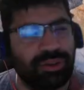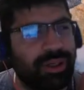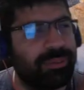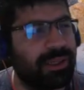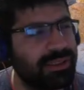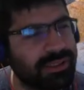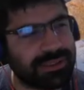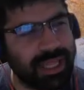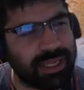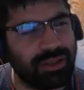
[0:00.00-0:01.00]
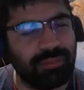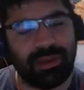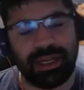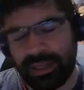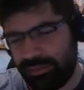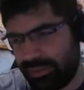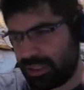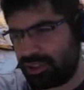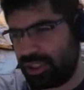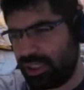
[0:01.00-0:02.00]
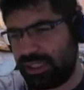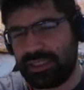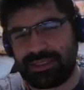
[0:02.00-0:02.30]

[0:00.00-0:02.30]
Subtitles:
do it because it's like, Monday we are chilling.